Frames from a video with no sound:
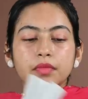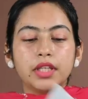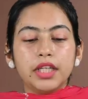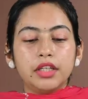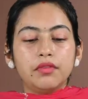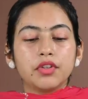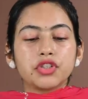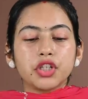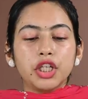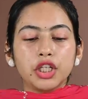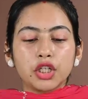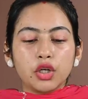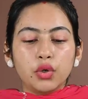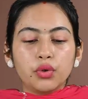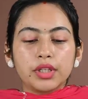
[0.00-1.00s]
in which
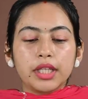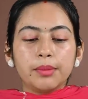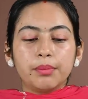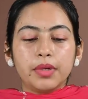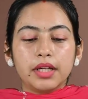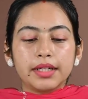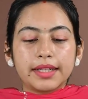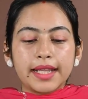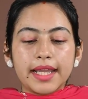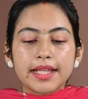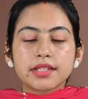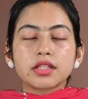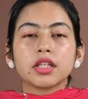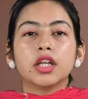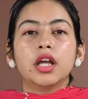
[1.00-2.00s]
include the blood
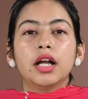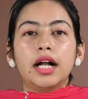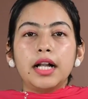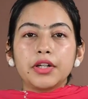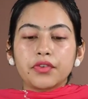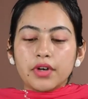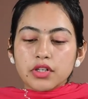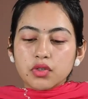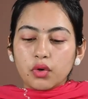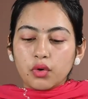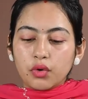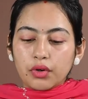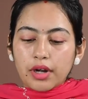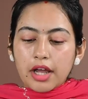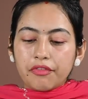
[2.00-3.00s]
test,
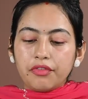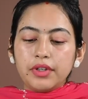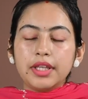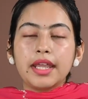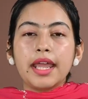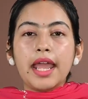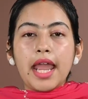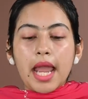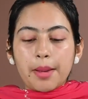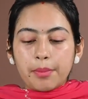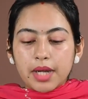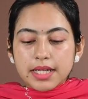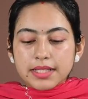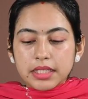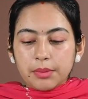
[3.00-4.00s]
ultrasonography,
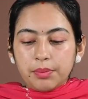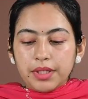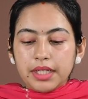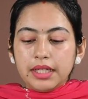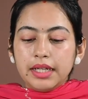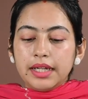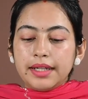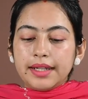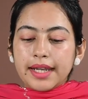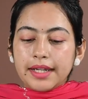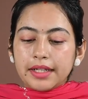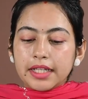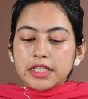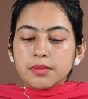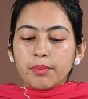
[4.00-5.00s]
MRCP,
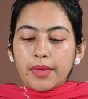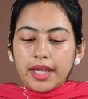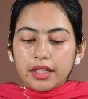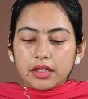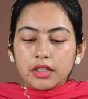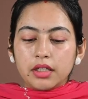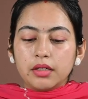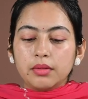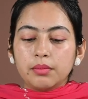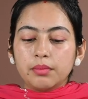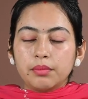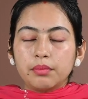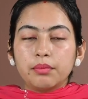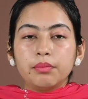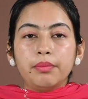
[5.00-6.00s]
that is
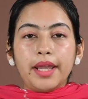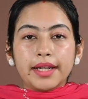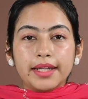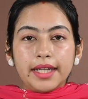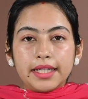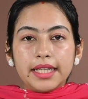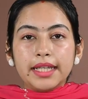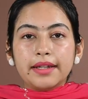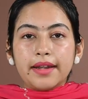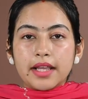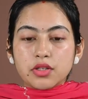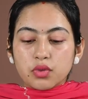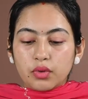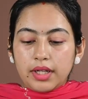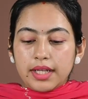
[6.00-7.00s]
magnetic
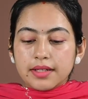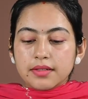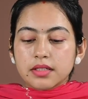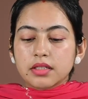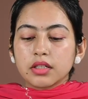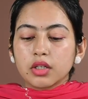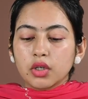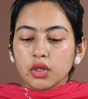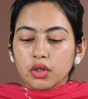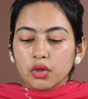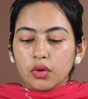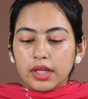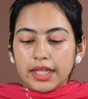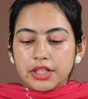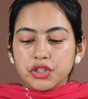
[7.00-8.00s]
resonance,
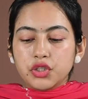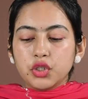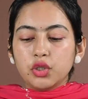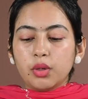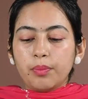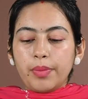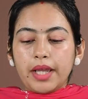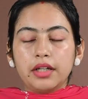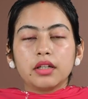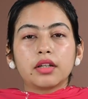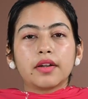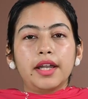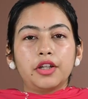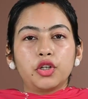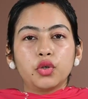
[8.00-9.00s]

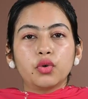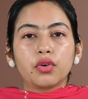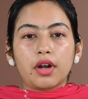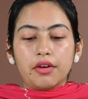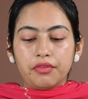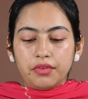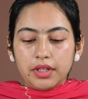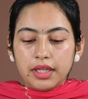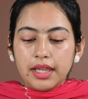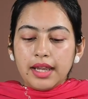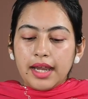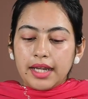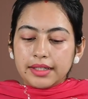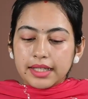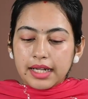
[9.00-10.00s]
cholangiopancreatography,
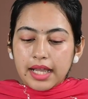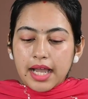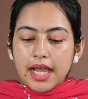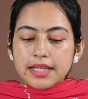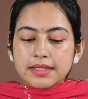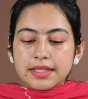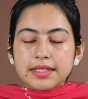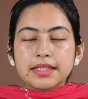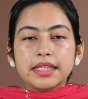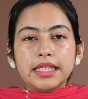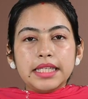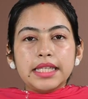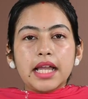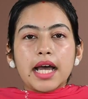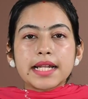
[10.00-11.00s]
and the last is
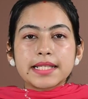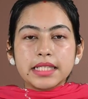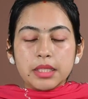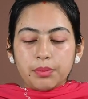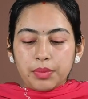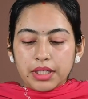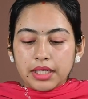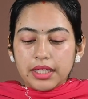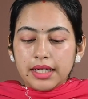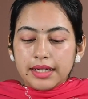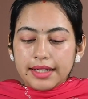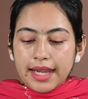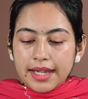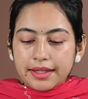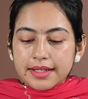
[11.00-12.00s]
ERCP,
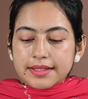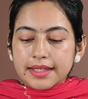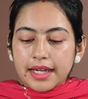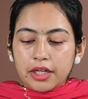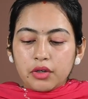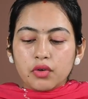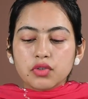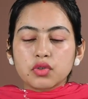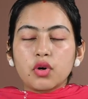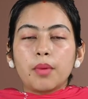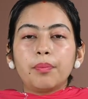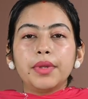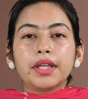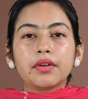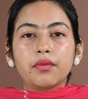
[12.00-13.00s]
that is
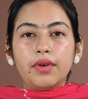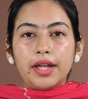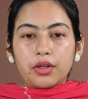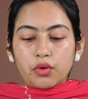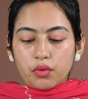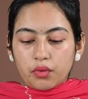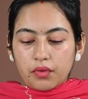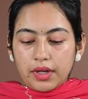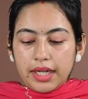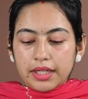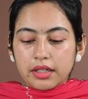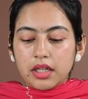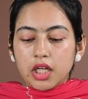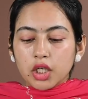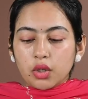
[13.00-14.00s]
endoscopic retrograde
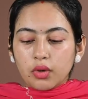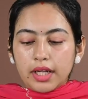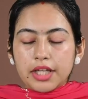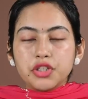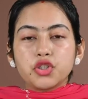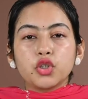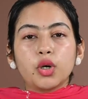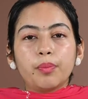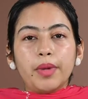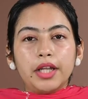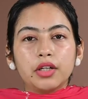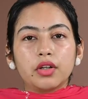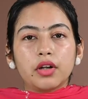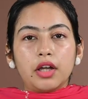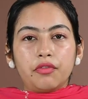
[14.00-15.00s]

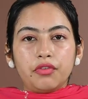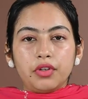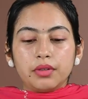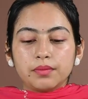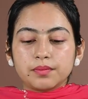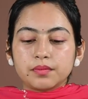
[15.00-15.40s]
cholangiopancreatography.